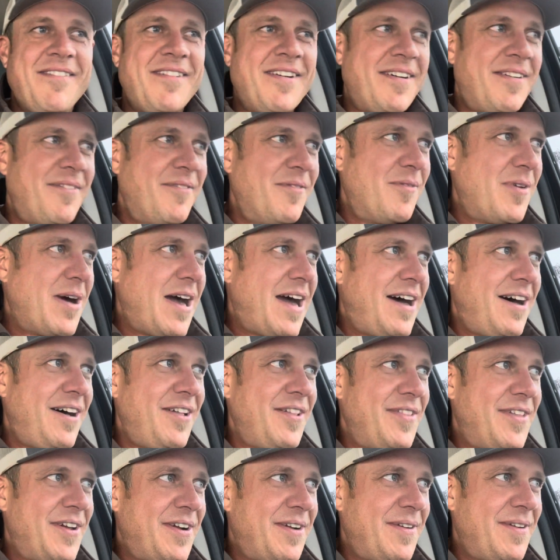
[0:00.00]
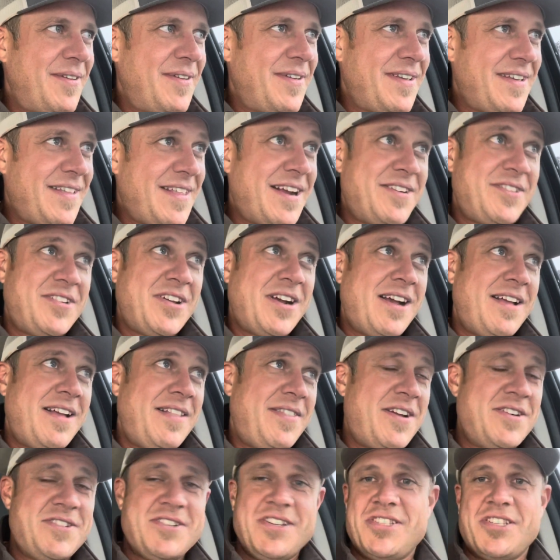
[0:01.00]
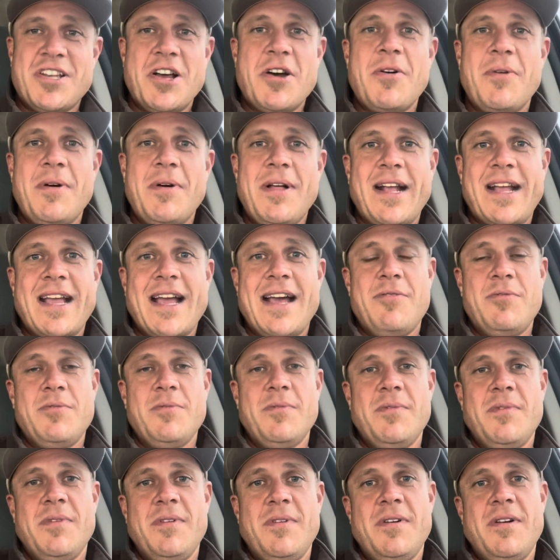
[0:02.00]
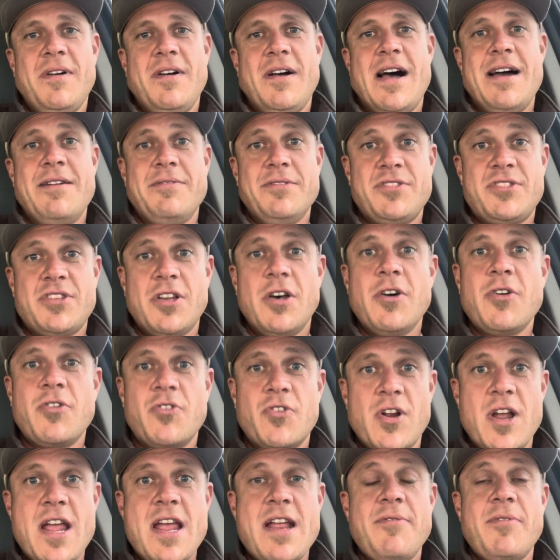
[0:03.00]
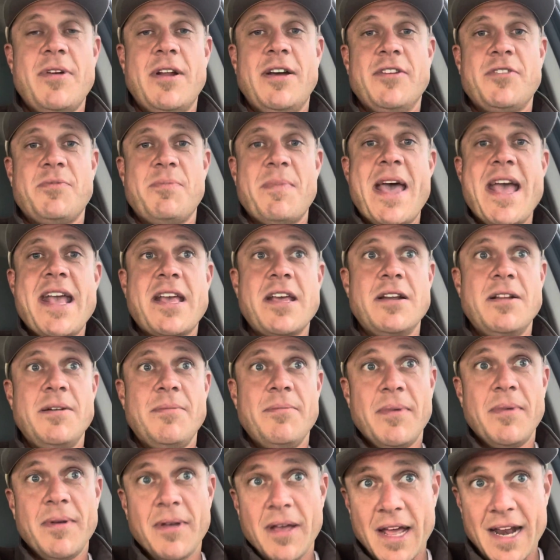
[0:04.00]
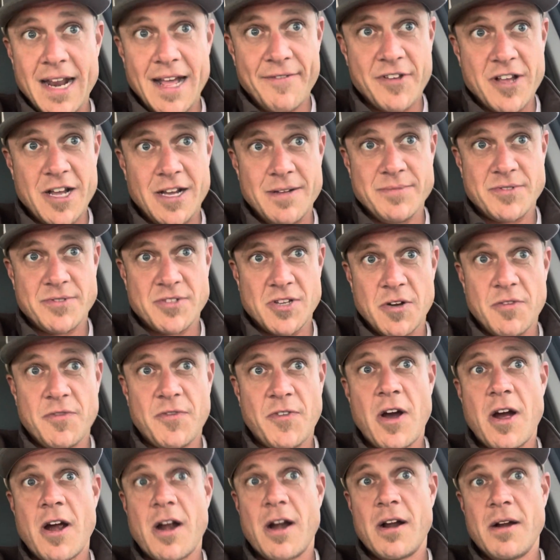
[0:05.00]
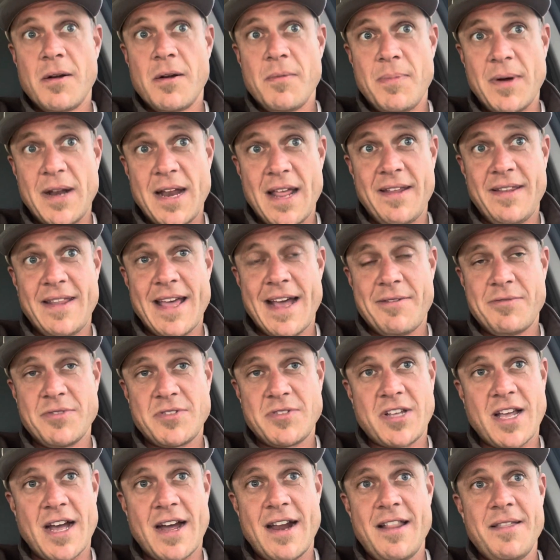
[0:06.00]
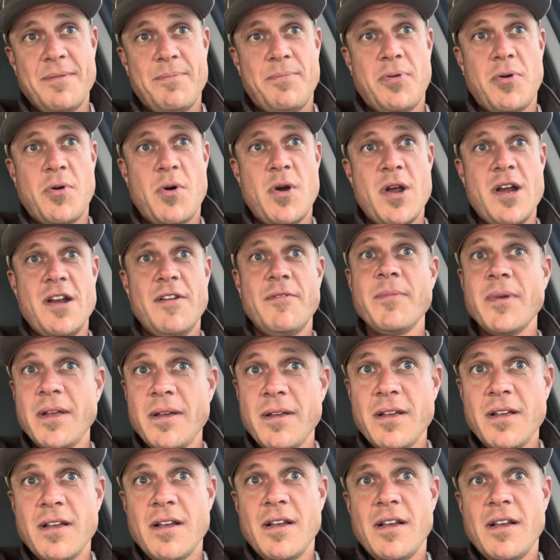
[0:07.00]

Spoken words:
well, they're just so, like, I was so green when I was making them, and I've come so far. And that was kind of the point of me